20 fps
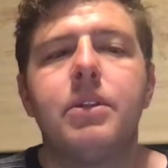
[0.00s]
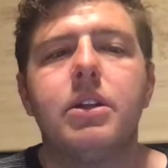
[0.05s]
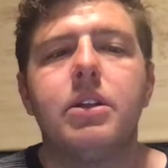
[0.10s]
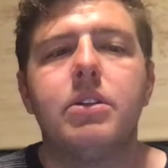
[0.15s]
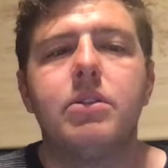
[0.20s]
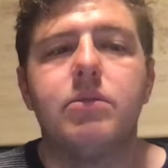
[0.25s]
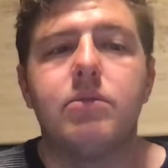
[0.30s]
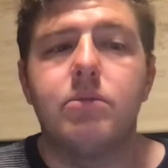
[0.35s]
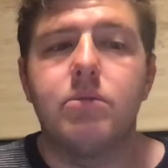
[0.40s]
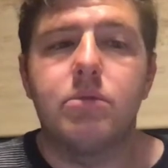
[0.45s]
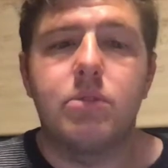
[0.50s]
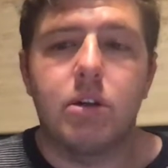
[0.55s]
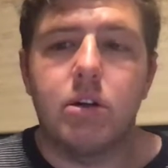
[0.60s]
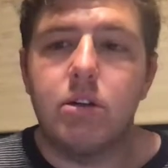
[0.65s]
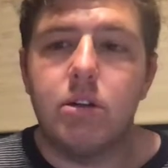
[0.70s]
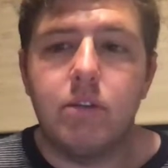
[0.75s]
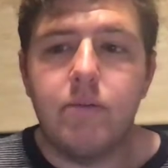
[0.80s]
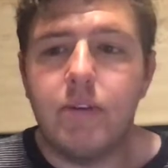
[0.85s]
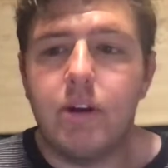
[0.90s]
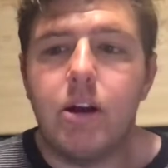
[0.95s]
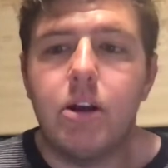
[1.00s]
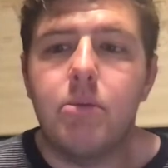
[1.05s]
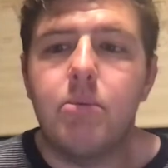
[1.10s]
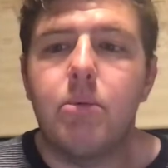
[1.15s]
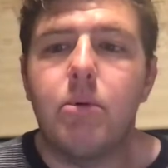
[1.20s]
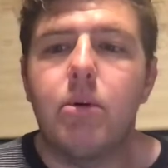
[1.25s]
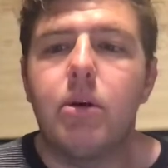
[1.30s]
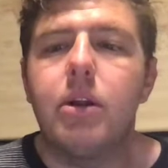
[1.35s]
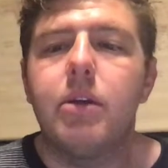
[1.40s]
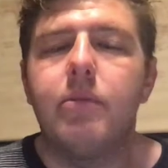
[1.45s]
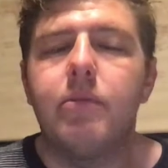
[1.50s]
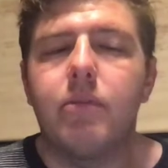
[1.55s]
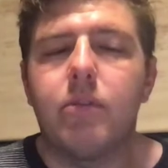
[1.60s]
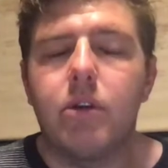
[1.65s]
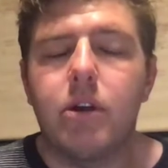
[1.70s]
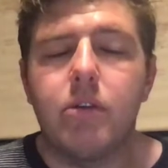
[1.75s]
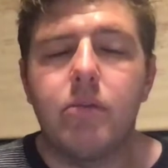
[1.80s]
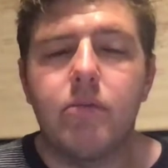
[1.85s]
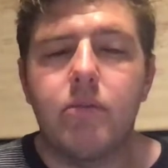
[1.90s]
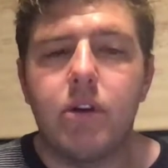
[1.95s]
is certainly very important,
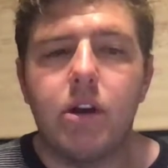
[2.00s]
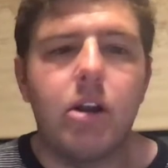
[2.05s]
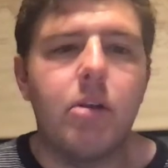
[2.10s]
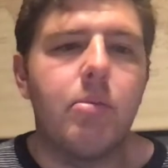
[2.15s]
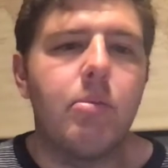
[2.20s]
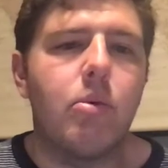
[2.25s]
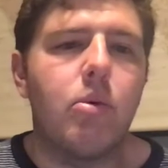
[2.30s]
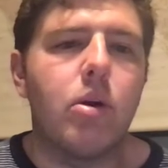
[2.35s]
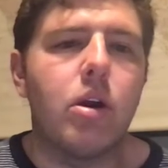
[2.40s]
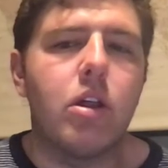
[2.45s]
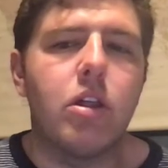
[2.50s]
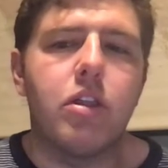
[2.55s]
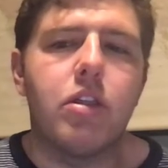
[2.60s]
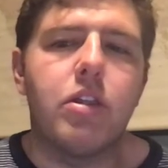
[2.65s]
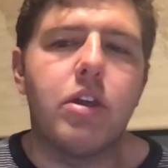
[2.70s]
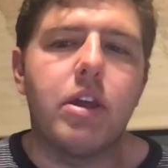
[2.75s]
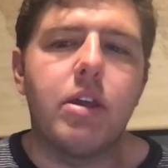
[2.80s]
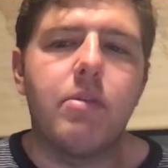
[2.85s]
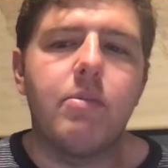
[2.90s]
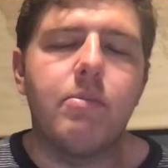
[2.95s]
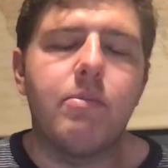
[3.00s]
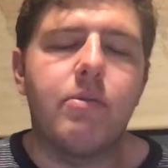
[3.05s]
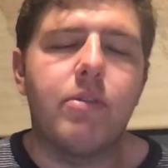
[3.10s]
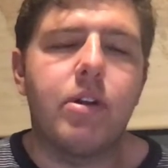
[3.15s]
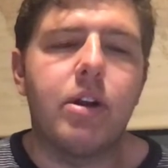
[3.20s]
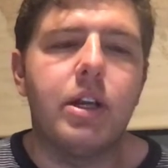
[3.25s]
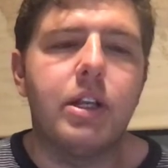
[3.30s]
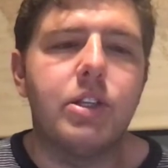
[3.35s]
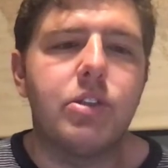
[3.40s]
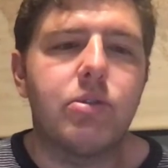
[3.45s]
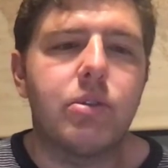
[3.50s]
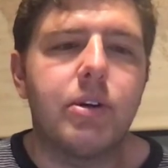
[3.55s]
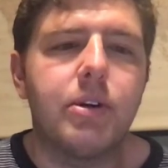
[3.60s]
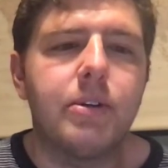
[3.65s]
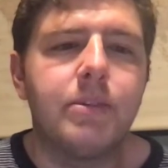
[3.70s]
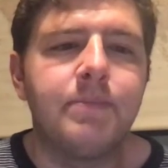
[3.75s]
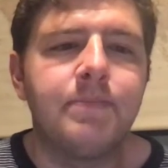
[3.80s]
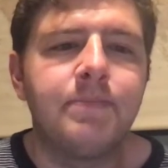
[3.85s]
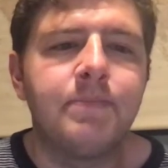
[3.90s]
very, very important theme for Israel